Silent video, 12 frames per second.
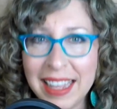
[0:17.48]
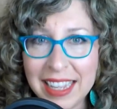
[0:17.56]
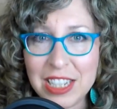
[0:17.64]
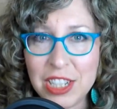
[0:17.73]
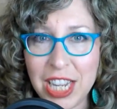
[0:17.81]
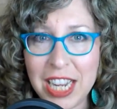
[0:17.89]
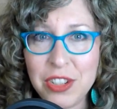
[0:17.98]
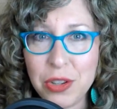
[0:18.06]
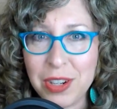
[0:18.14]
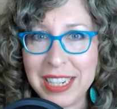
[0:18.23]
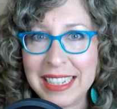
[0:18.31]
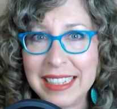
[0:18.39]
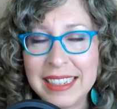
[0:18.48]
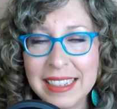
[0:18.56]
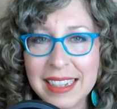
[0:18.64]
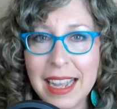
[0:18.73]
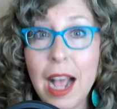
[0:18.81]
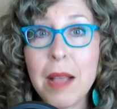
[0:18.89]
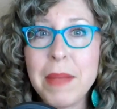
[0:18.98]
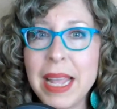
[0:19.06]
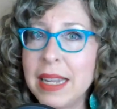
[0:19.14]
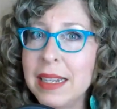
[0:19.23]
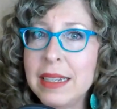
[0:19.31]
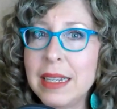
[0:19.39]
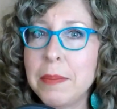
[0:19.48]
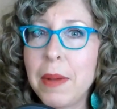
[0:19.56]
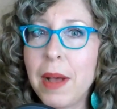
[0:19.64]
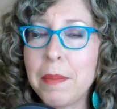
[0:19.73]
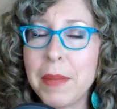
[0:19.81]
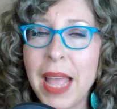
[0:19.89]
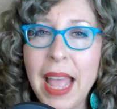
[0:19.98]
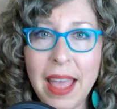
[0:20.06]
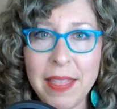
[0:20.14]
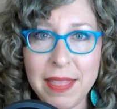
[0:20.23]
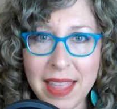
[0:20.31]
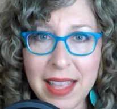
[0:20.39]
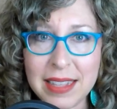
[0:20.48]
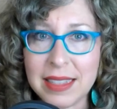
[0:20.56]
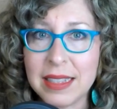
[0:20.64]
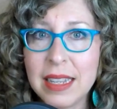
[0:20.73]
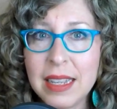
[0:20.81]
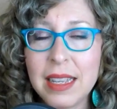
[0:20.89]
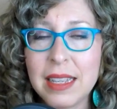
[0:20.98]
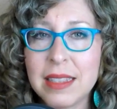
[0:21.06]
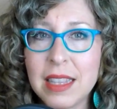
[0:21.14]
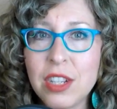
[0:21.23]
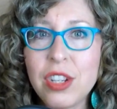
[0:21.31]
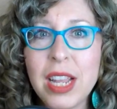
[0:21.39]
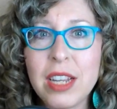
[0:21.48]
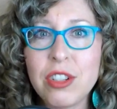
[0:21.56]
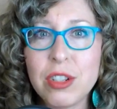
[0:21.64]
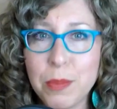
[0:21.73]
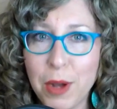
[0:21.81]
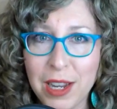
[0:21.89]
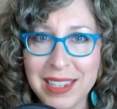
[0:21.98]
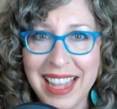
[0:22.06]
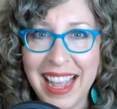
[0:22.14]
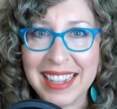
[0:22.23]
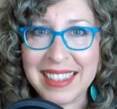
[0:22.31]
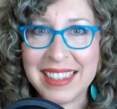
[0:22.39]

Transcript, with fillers: Jay Jordan. I'm Aden Nepom, and this is the Changed Podcast.